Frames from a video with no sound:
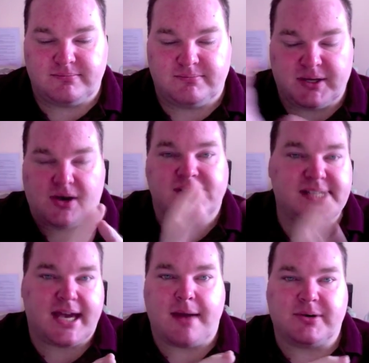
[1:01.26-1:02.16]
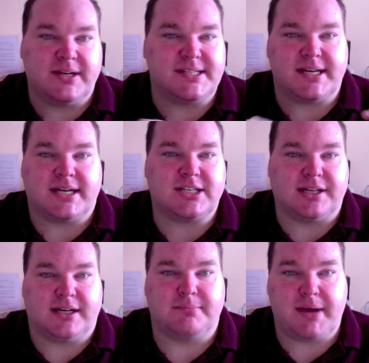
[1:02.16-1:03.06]
because the camera isn't
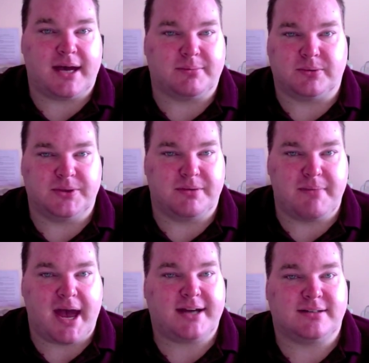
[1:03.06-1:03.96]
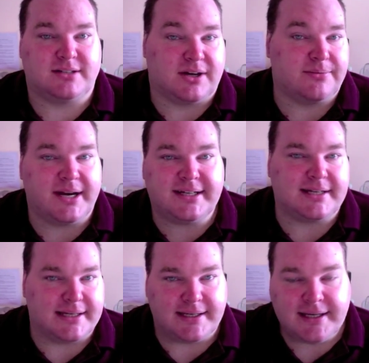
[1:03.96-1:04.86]
actually compatible with the Mac
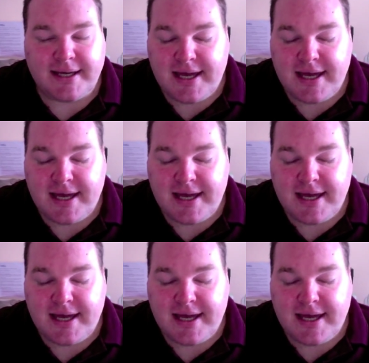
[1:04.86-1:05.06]
directly,